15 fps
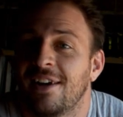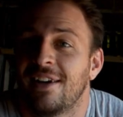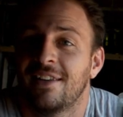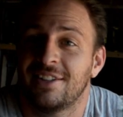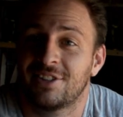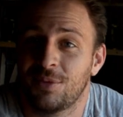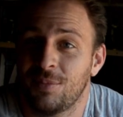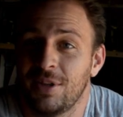
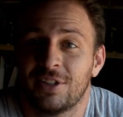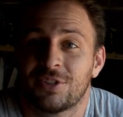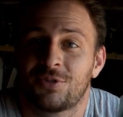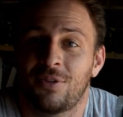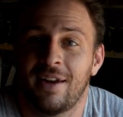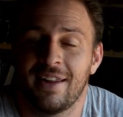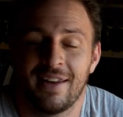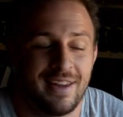These are meals
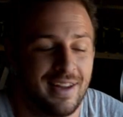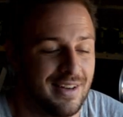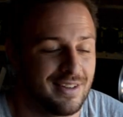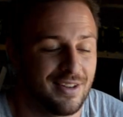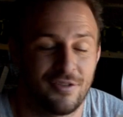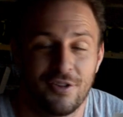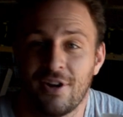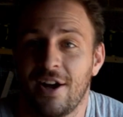ready to eat.
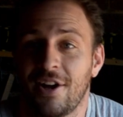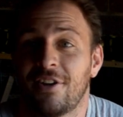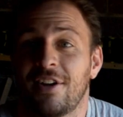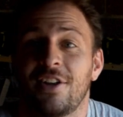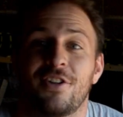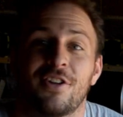If you're hungry,